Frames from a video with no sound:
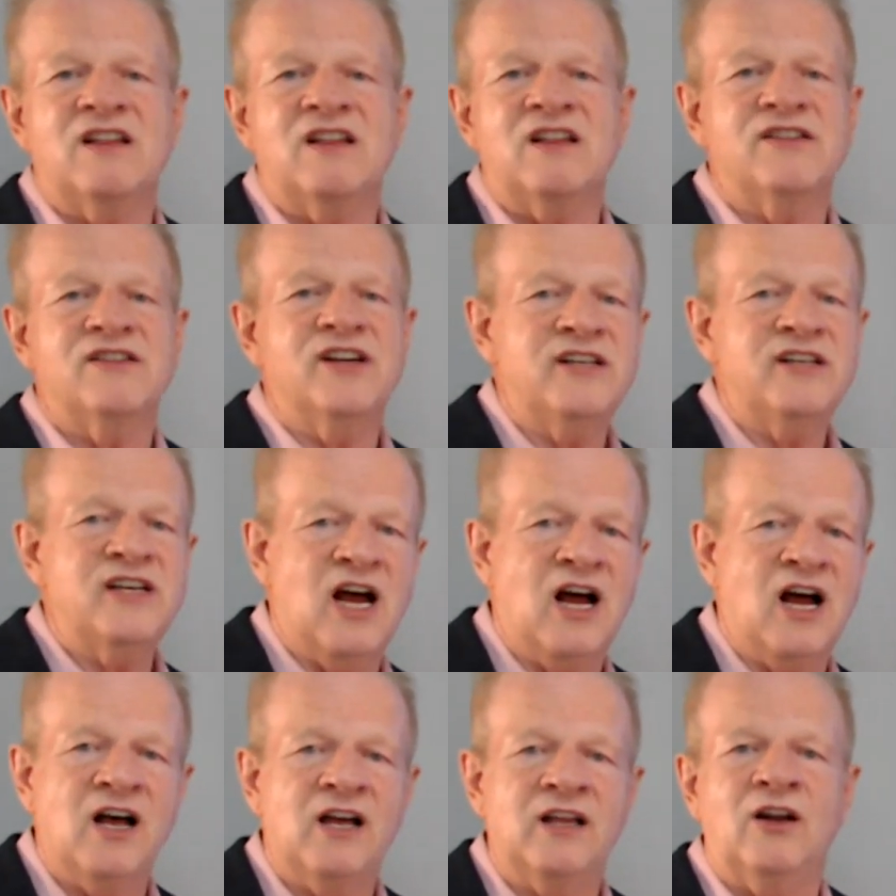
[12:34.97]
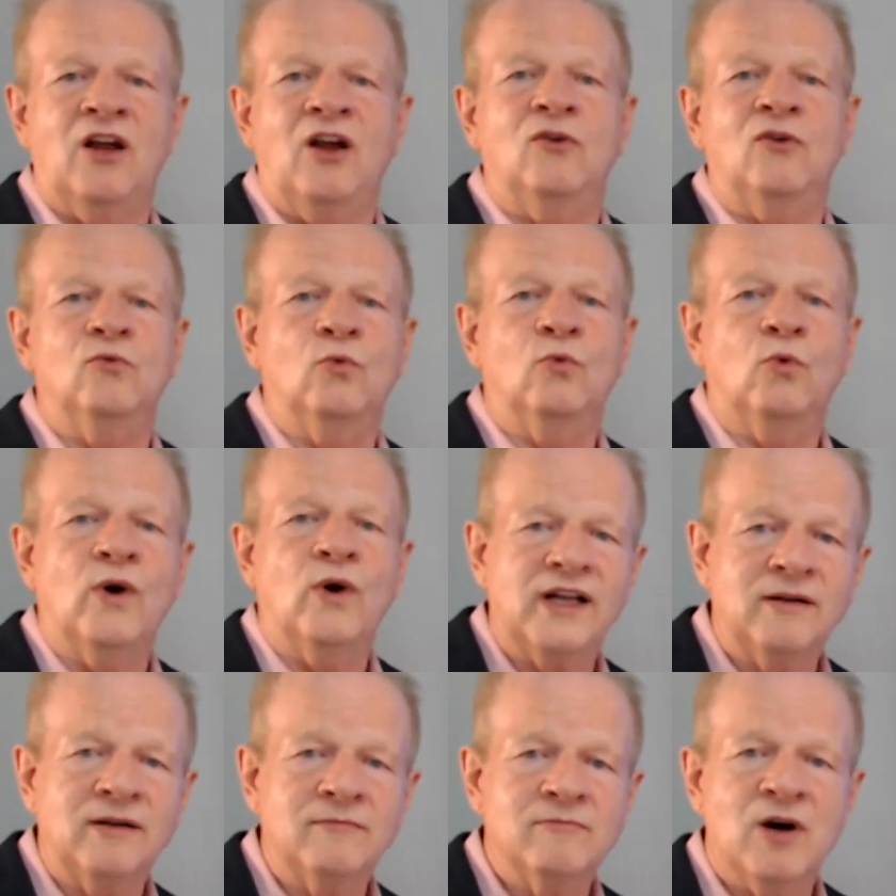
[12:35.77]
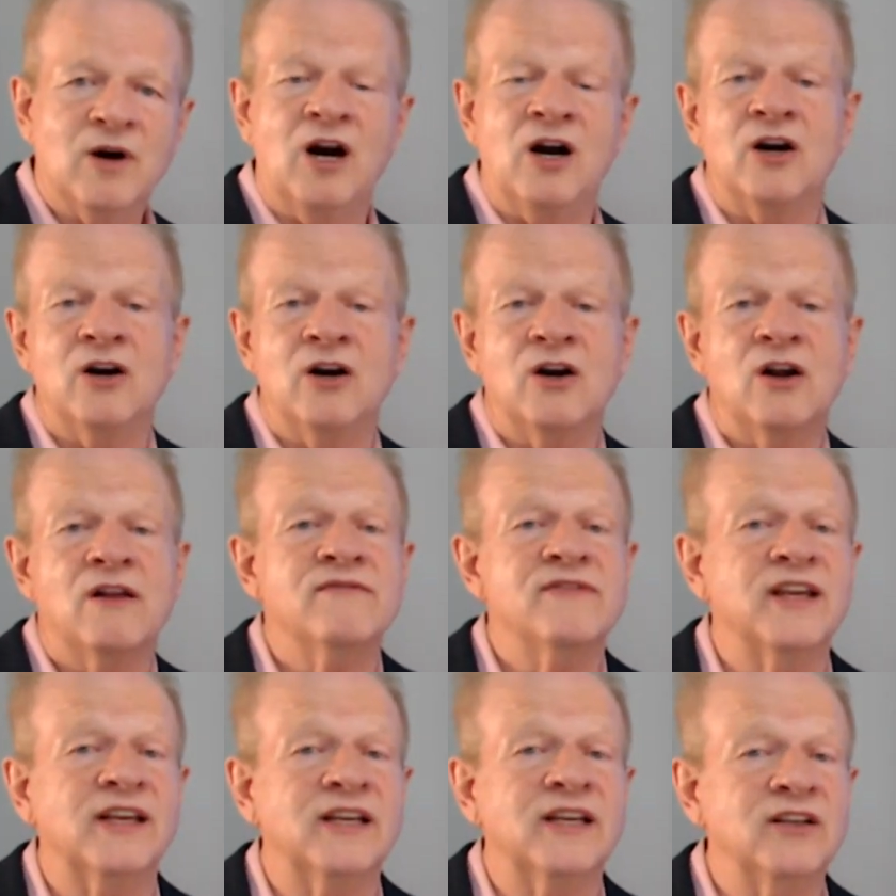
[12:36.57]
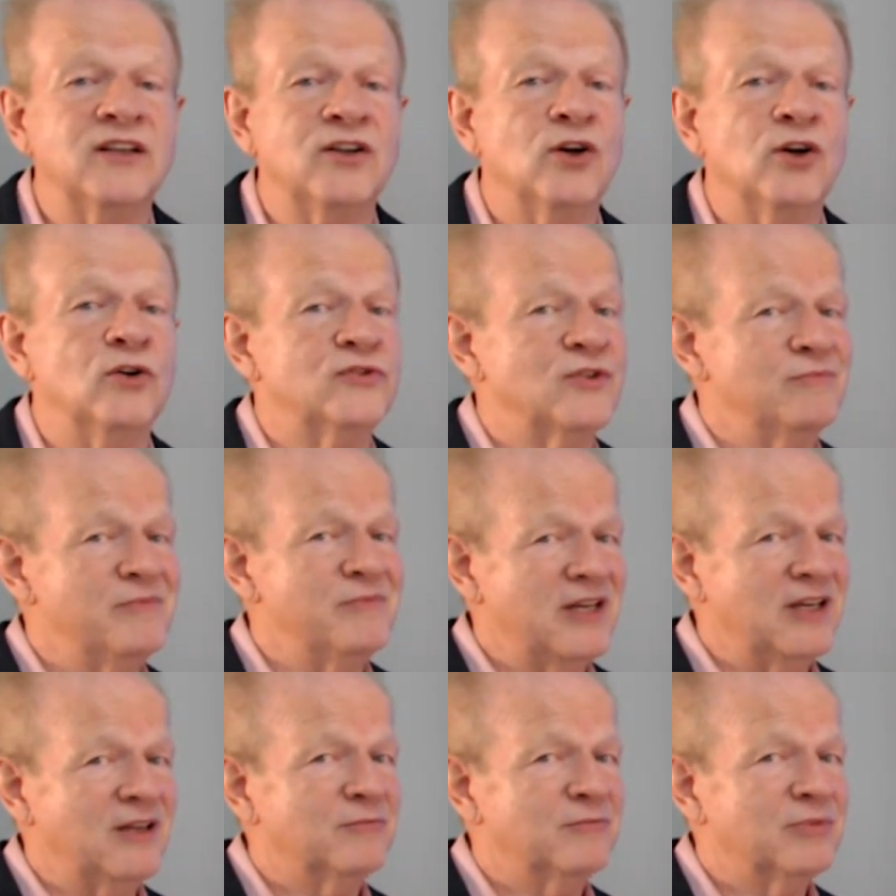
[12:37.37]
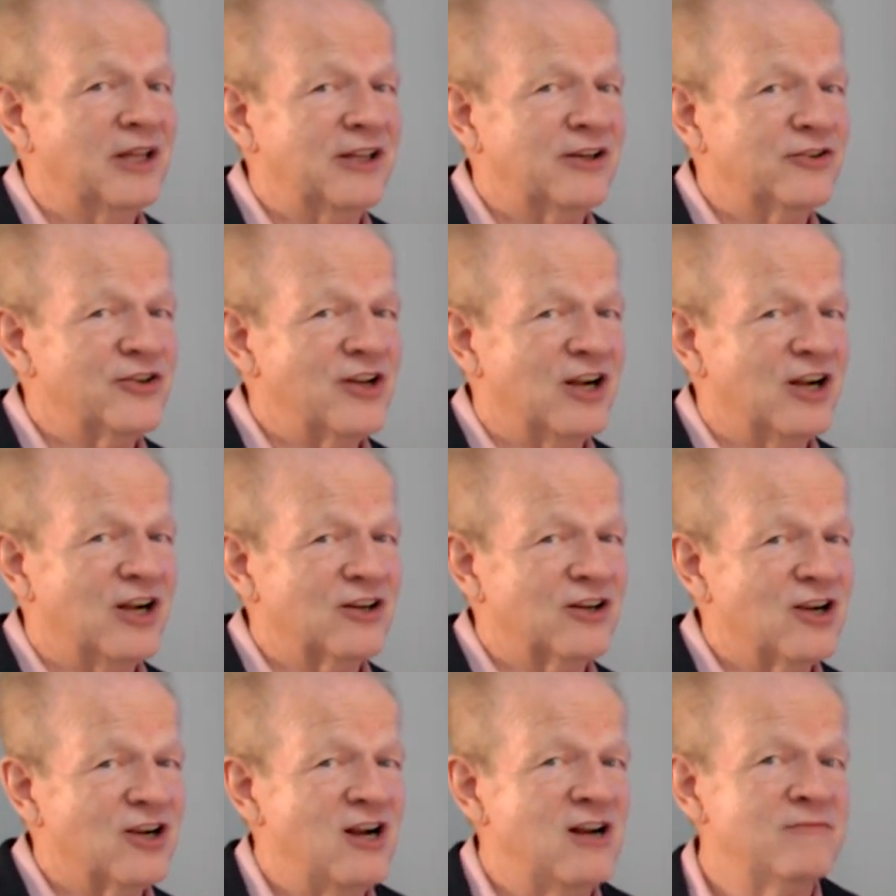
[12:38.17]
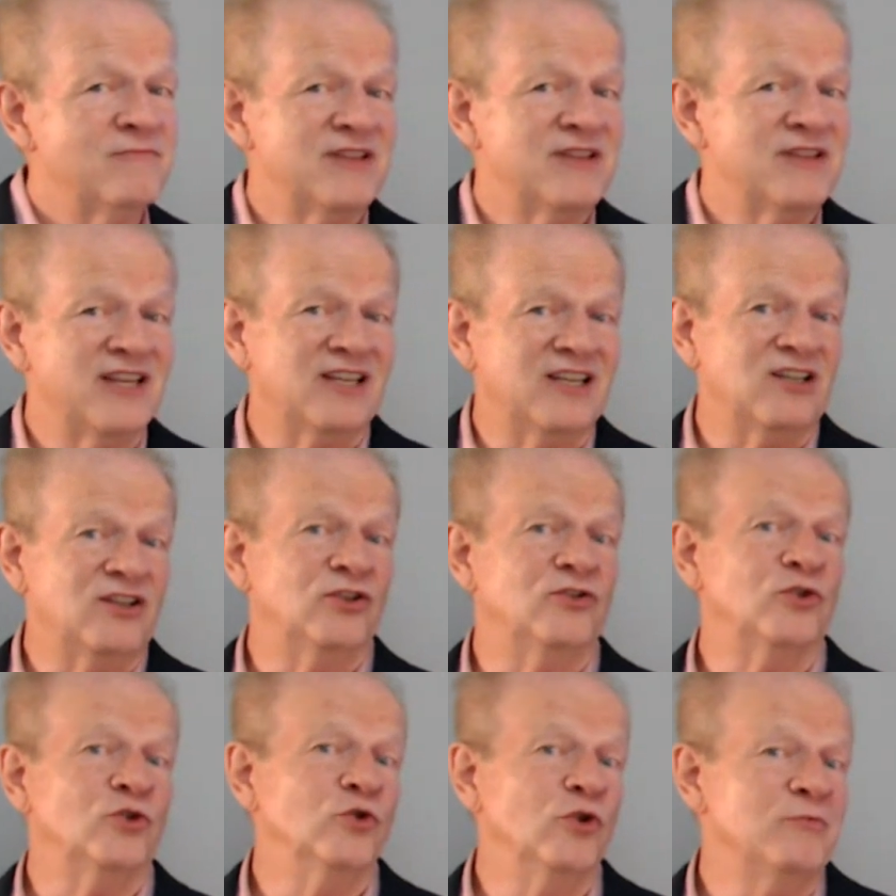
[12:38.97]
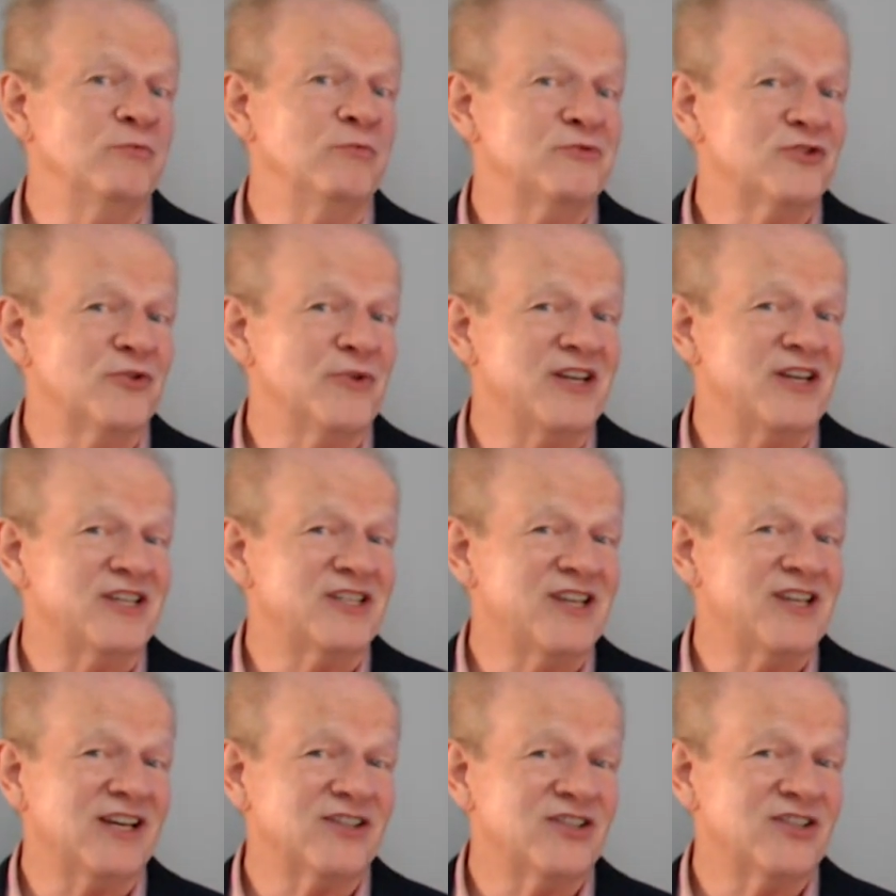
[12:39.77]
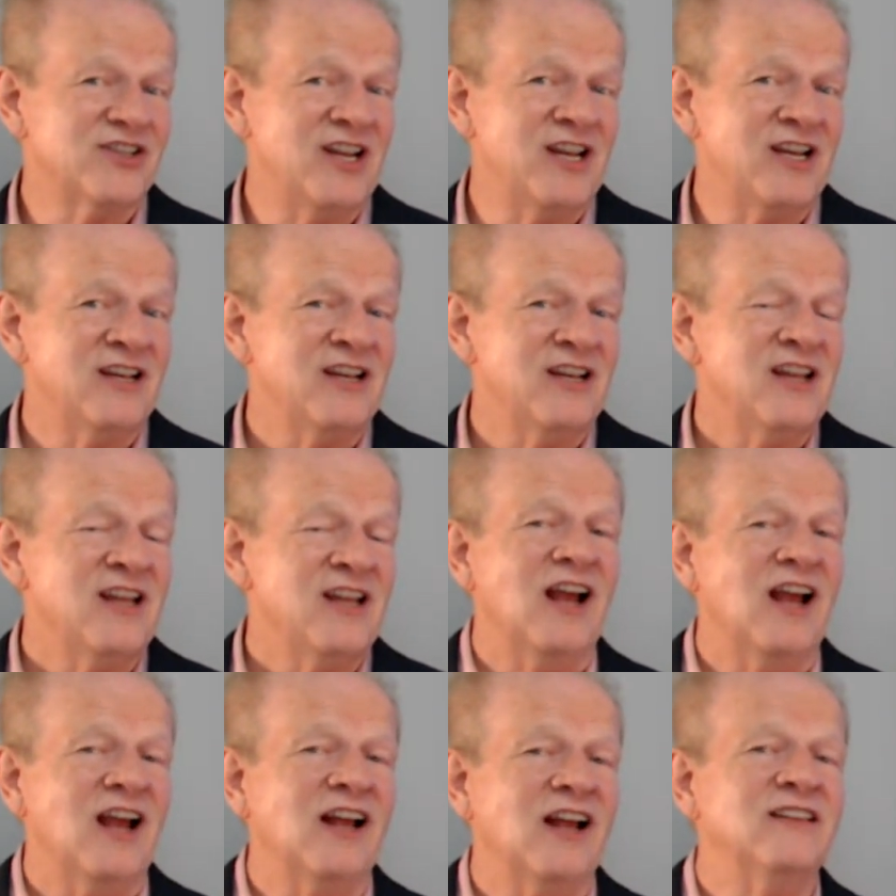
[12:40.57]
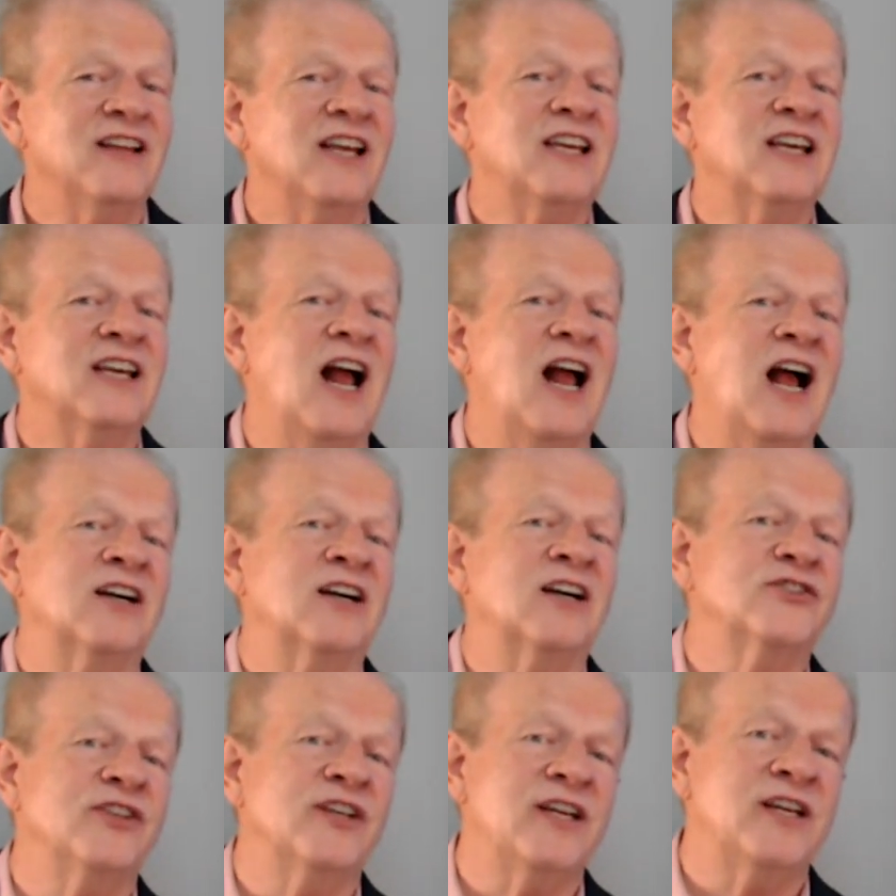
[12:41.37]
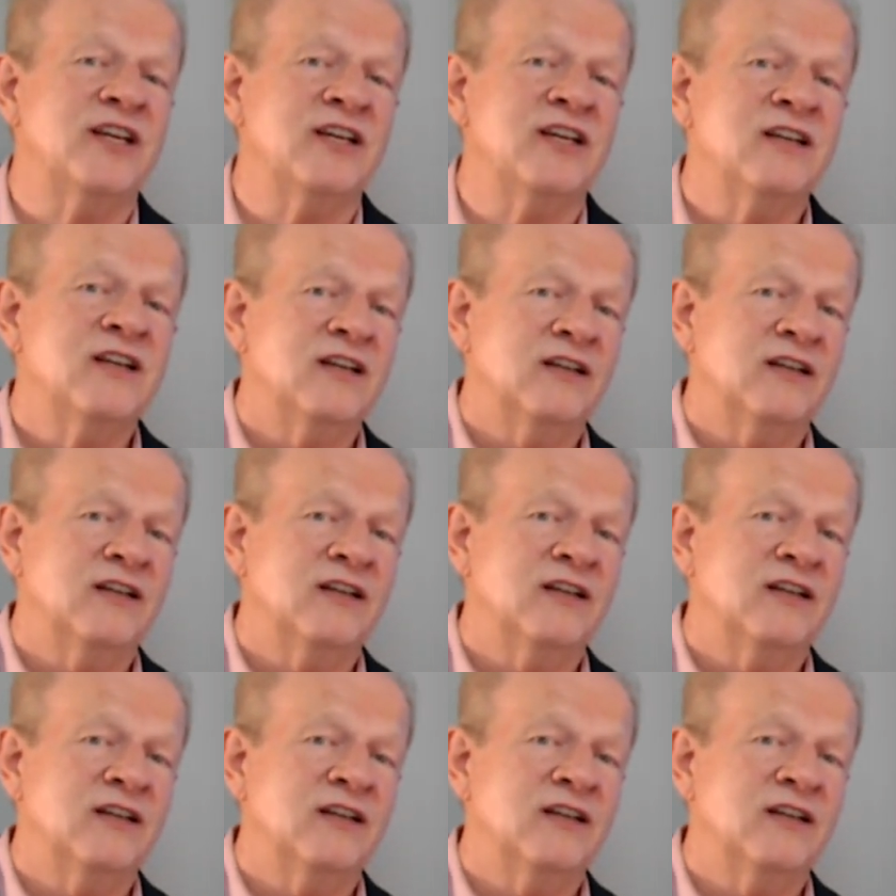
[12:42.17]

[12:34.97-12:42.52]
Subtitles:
The Knot, Wedding Mire, they can go to meetingplanner.com, they can go to Groups 360, and they can actually,